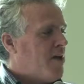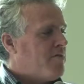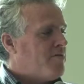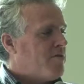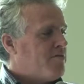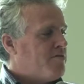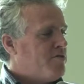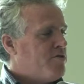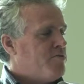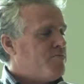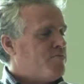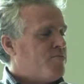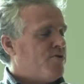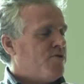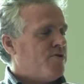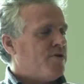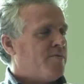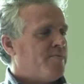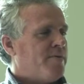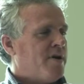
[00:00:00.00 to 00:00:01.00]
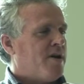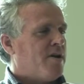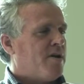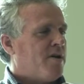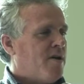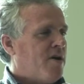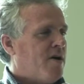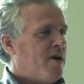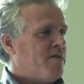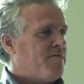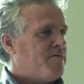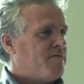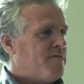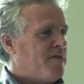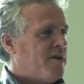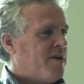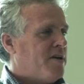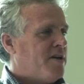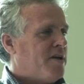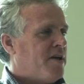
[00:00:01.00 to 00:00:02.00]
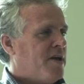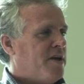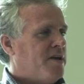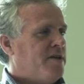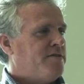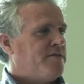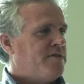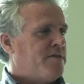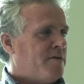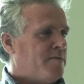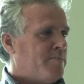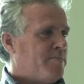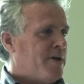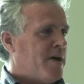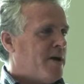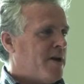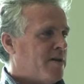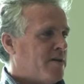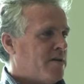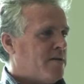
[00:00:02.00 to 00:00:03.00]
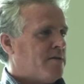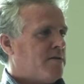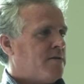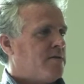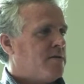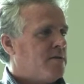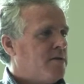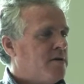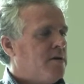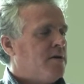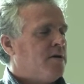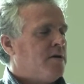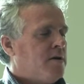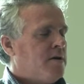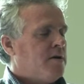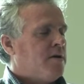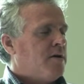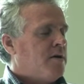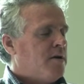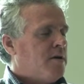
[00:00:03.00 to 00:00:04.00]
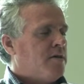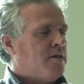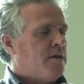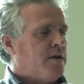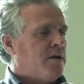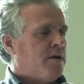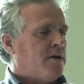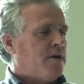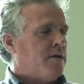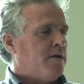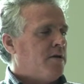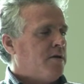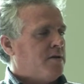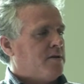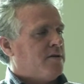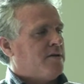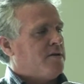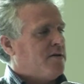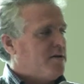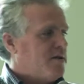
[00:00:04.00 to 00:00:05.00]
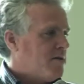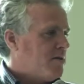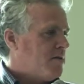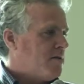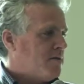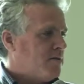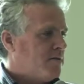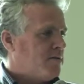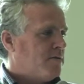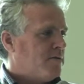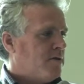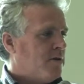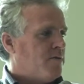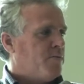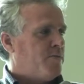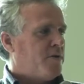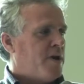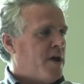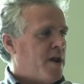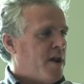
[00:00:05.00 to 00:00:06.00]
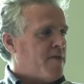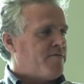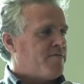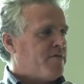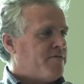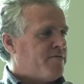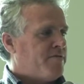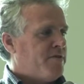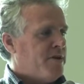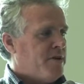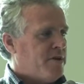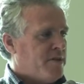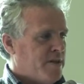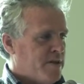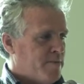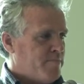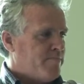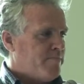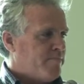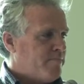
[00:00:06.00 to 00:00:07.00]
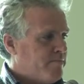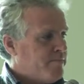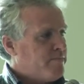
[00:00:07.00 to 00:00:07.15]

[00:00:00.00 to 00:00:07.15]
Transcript: have a viewpoint about life that it isn't about the elite. We don't have to fear them.